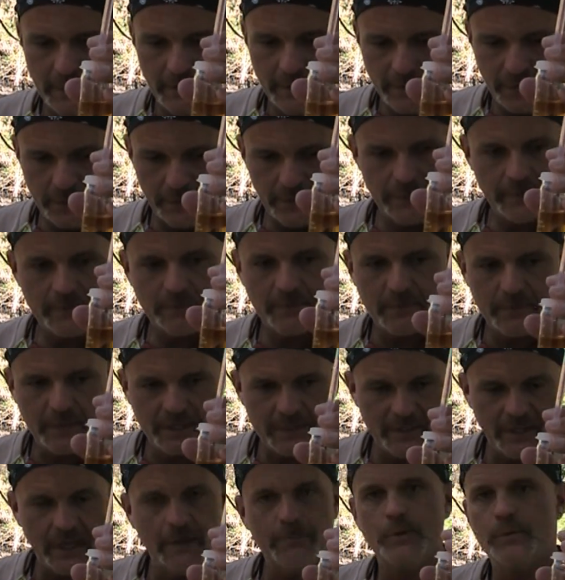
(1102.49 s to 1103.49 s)
A good
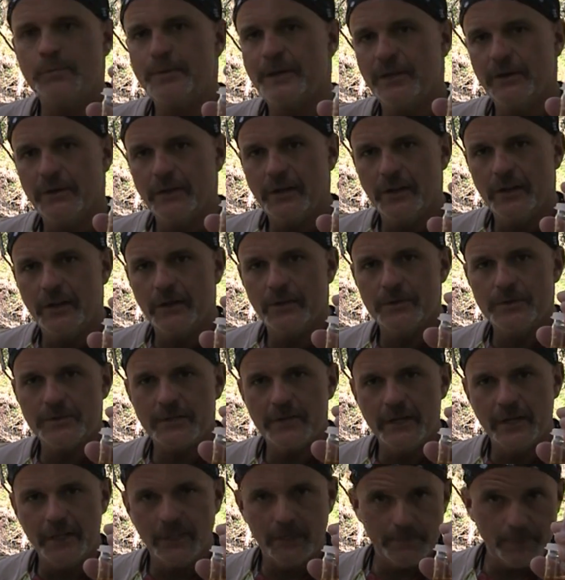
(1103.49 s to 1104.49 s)
example of pale yellow is a
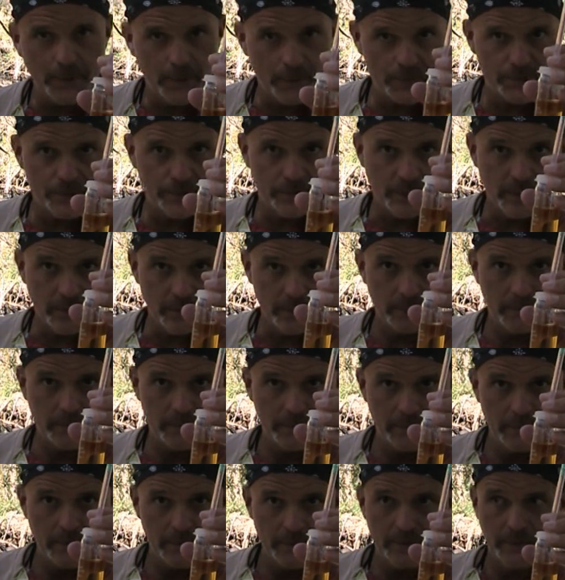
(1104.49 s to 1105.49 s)
yellow poster note.
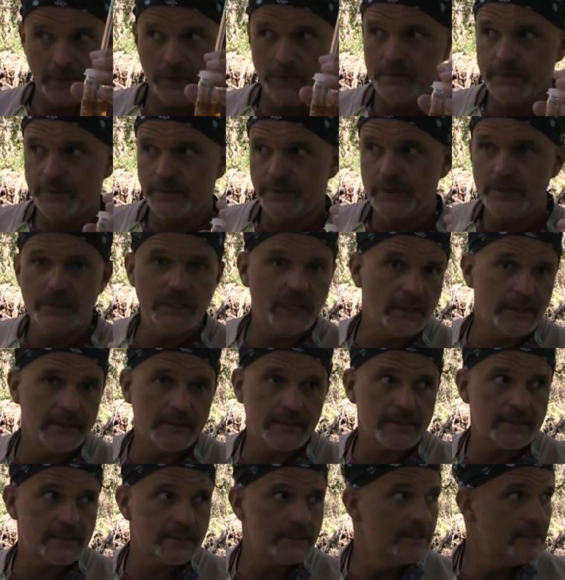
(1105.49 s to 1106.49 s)
For those of you
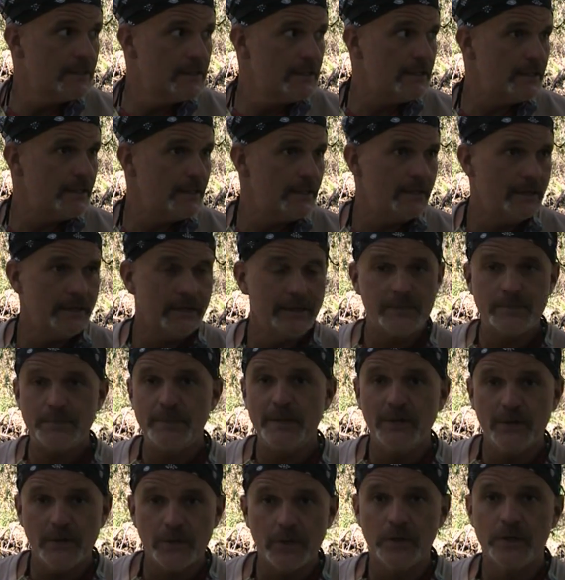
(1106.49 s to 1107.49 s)
adults, a nice
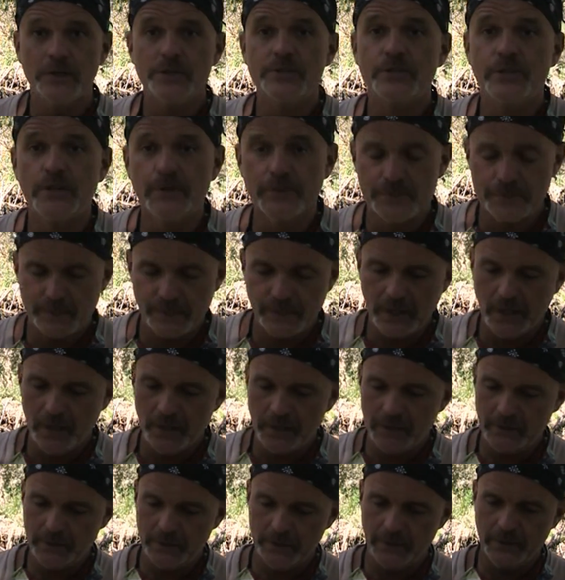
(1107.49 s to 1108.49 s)
Pinot Grigio is the
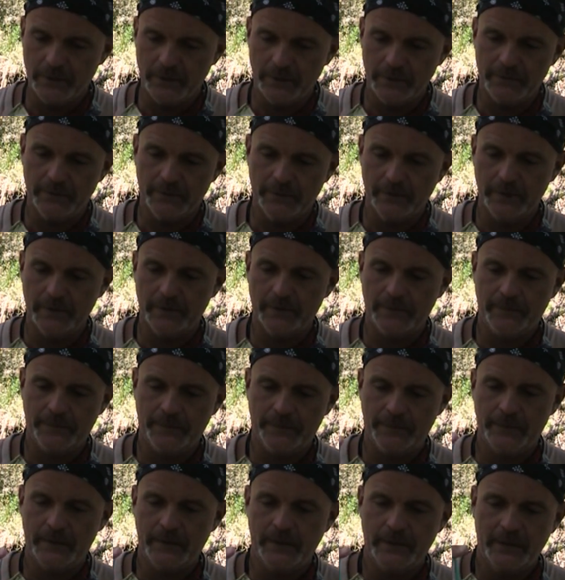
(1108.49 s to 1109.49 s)
color you're going for.
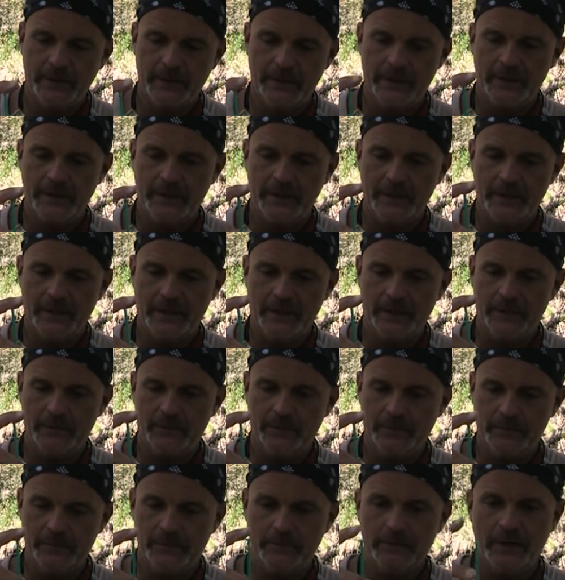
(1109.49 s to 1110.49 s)
And
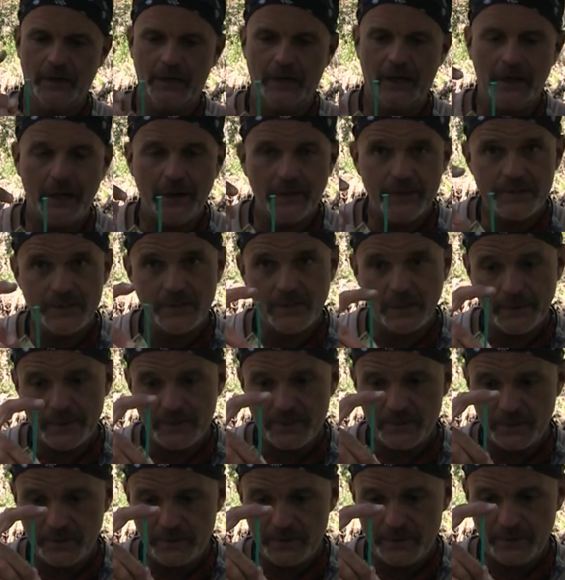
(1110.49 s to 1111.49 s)
I always tell my
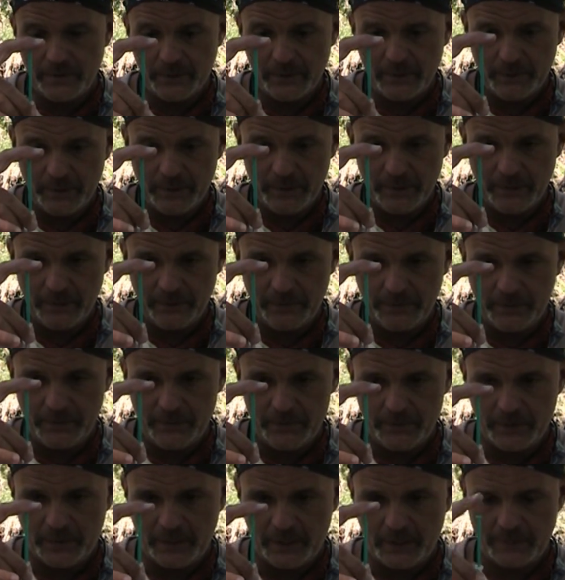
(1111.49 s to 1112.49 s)
students you want to put in a few
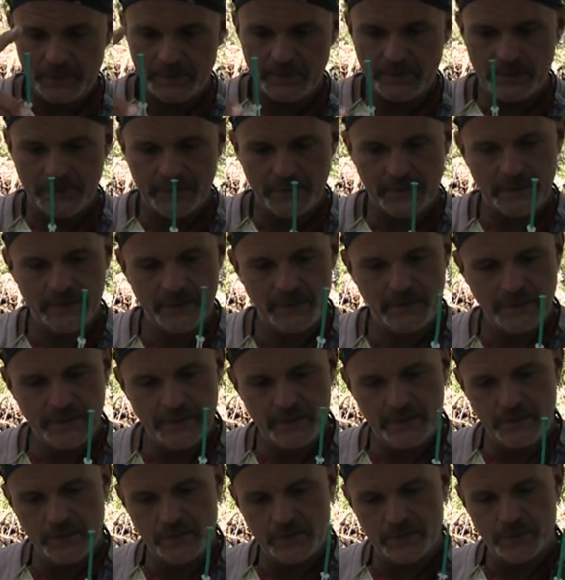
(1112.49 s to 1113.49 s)
drops and
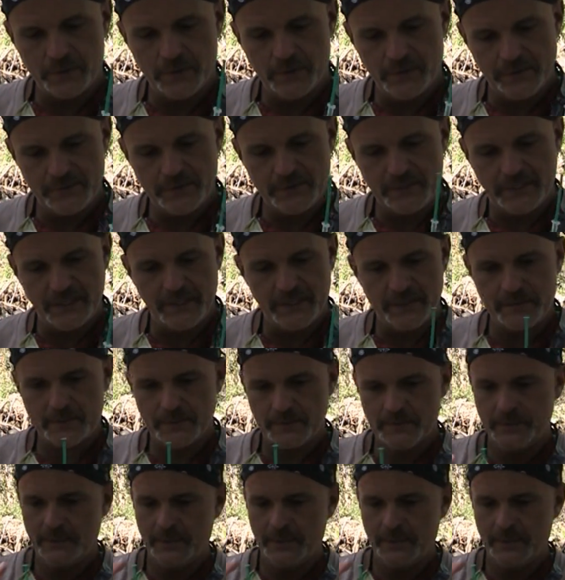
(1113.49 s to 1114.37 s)
do the swirl of science.